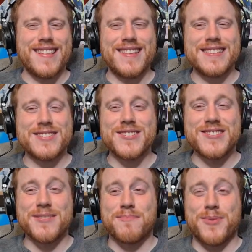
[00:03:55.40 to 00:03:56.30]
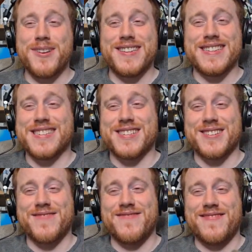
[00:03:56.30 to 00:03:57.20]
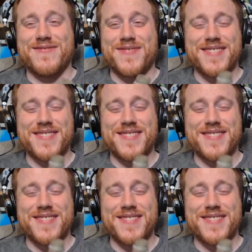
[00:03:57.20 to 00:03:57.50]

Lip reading: it's just the bungee jump.